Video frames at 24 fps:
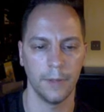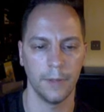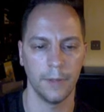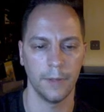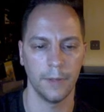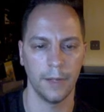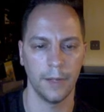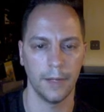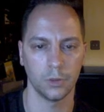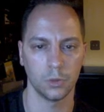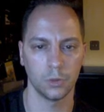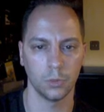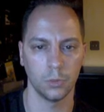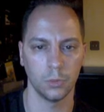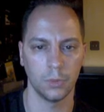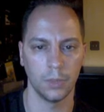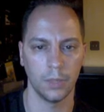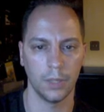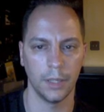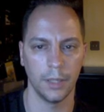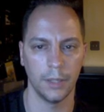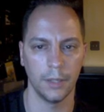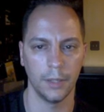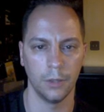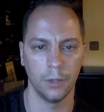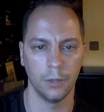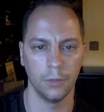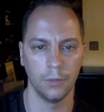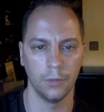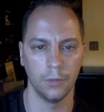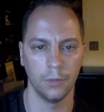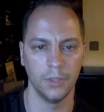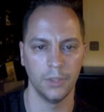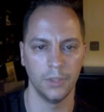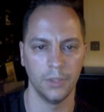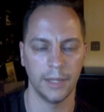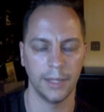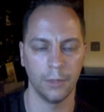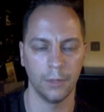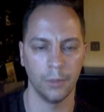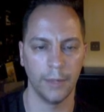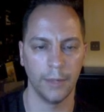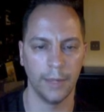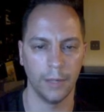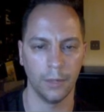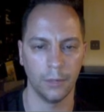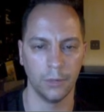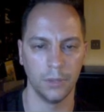actual 9.0. And these, I don't
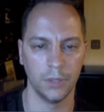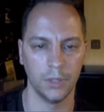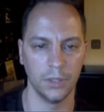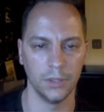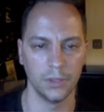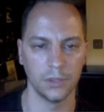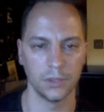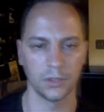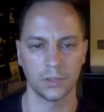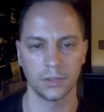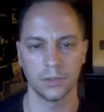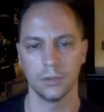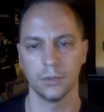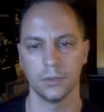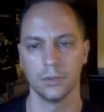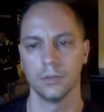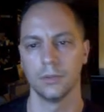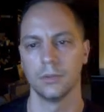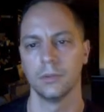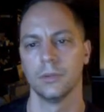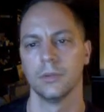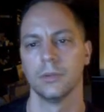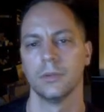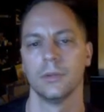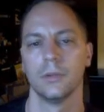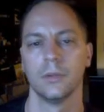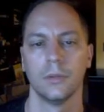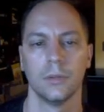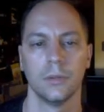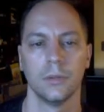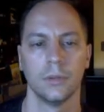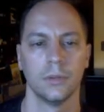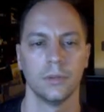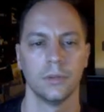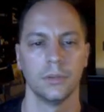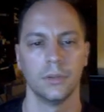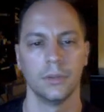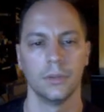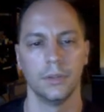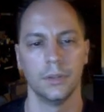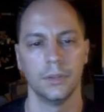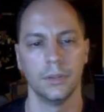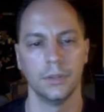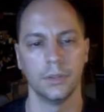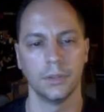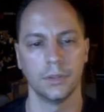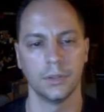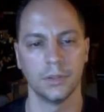count these,
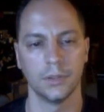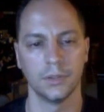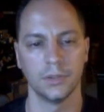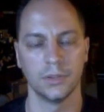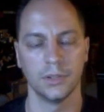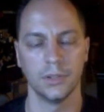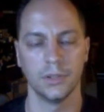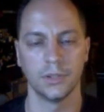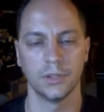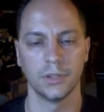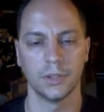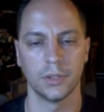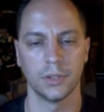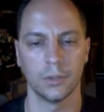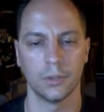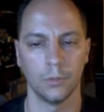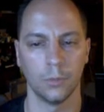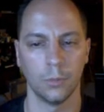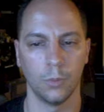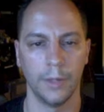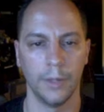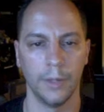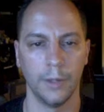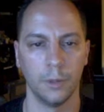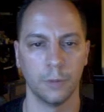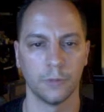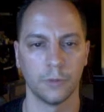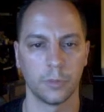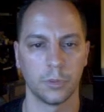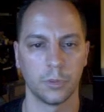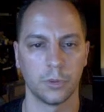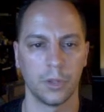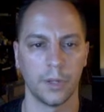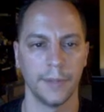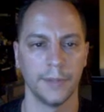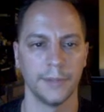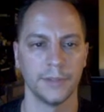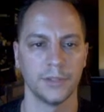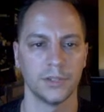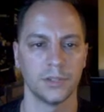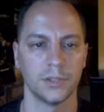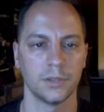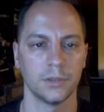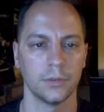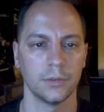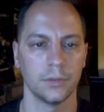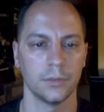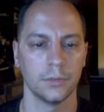because these are way
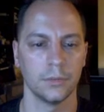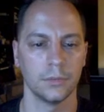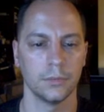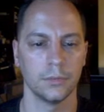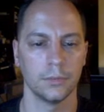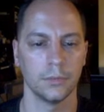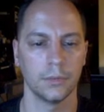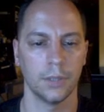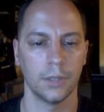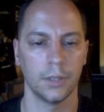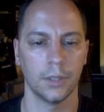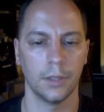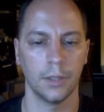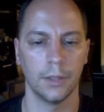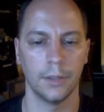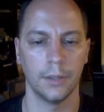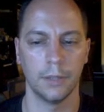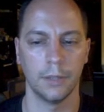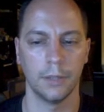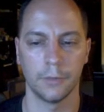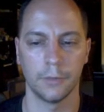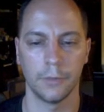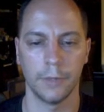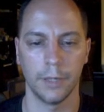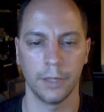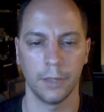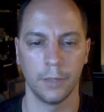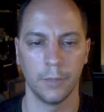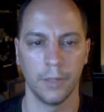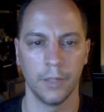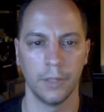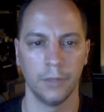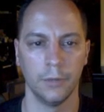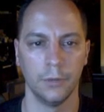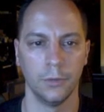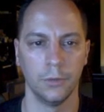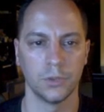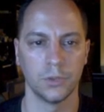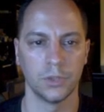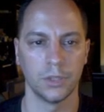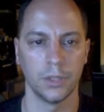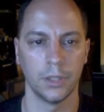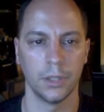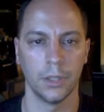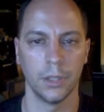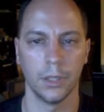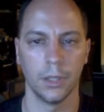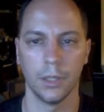overpriced. I never recommend
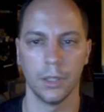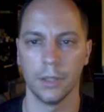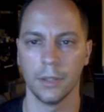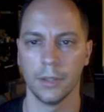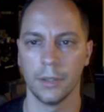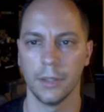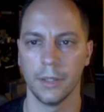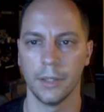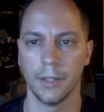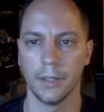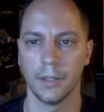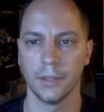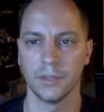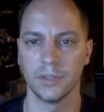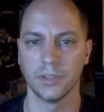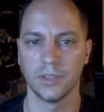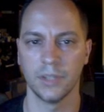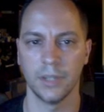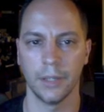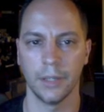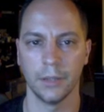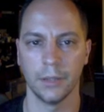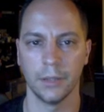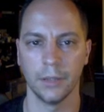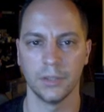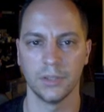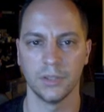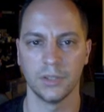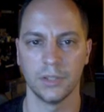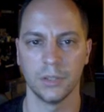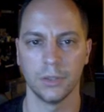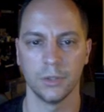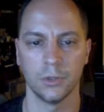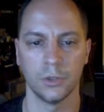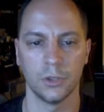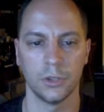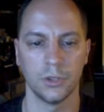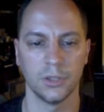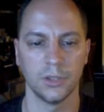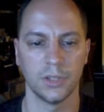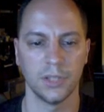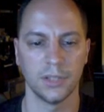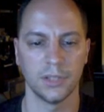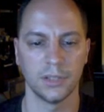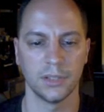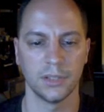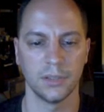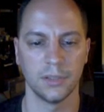using, getting Stan Lee signatures
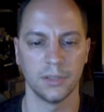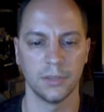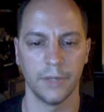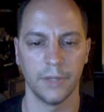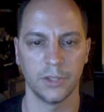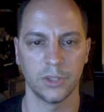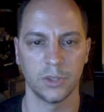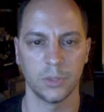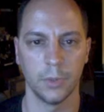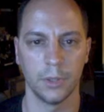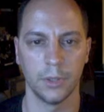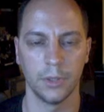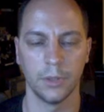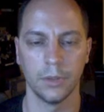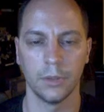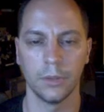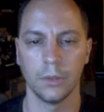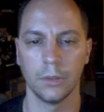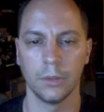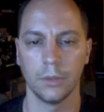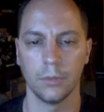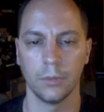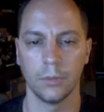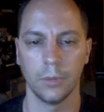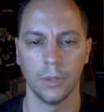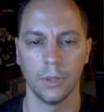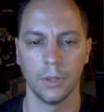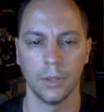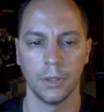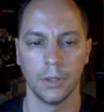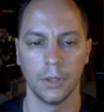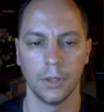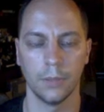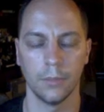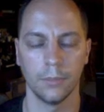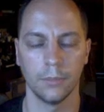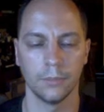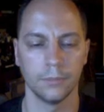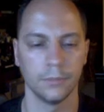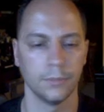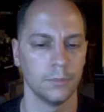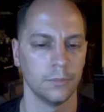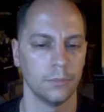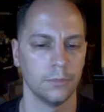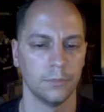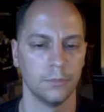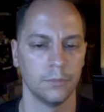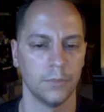as an investment when,
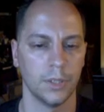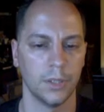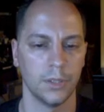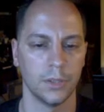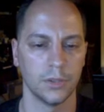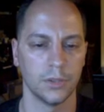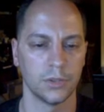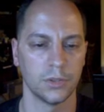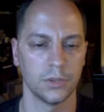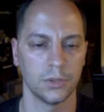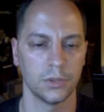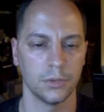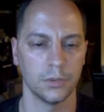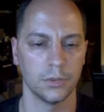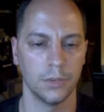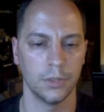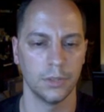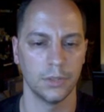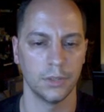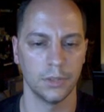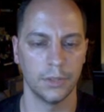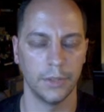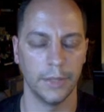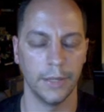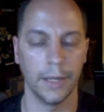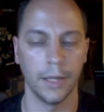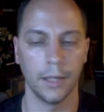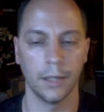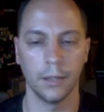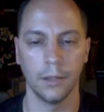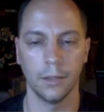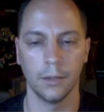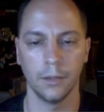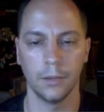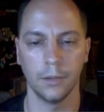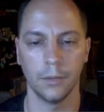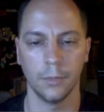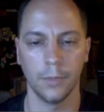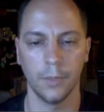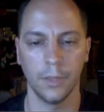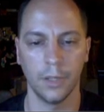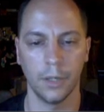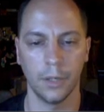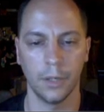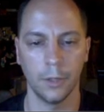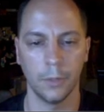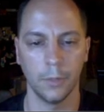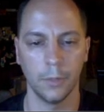because, and the big
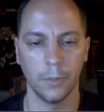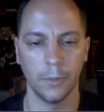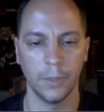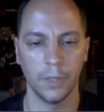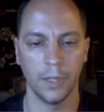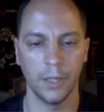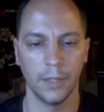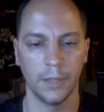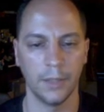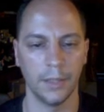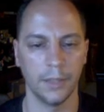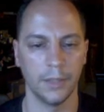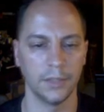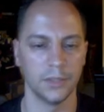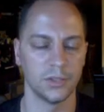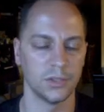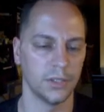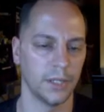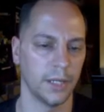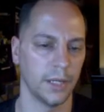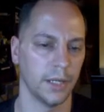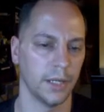argument behind that is,